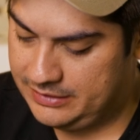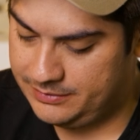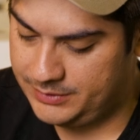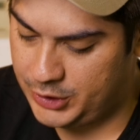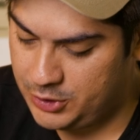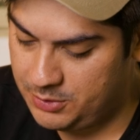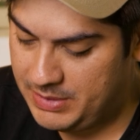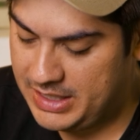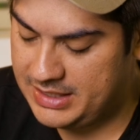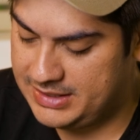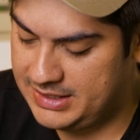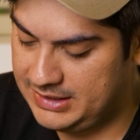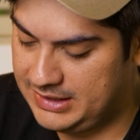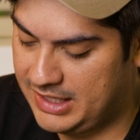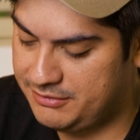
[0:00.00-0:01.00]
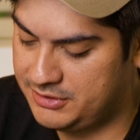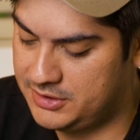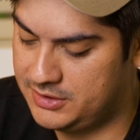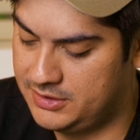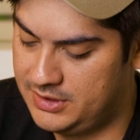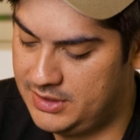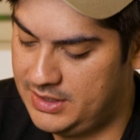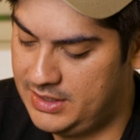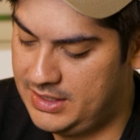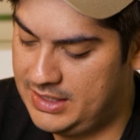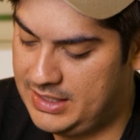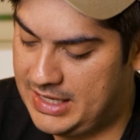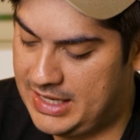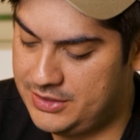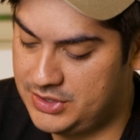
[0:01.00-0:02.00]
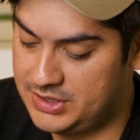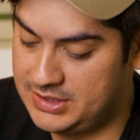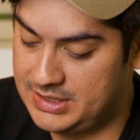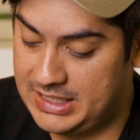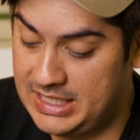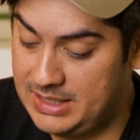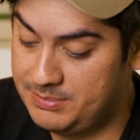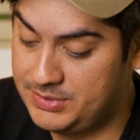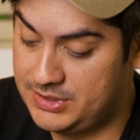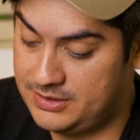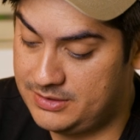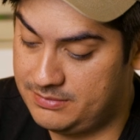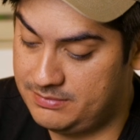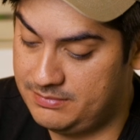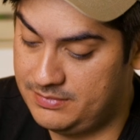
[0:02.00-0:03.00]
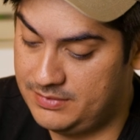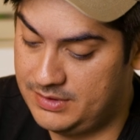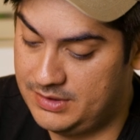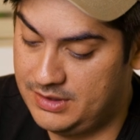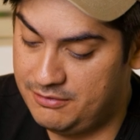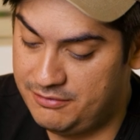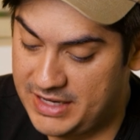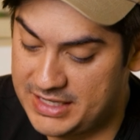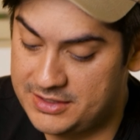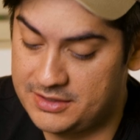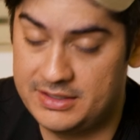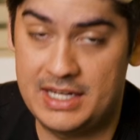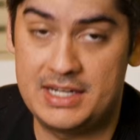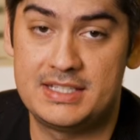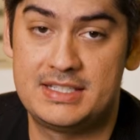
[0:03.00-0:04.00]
humidity level and just keeps the vessel that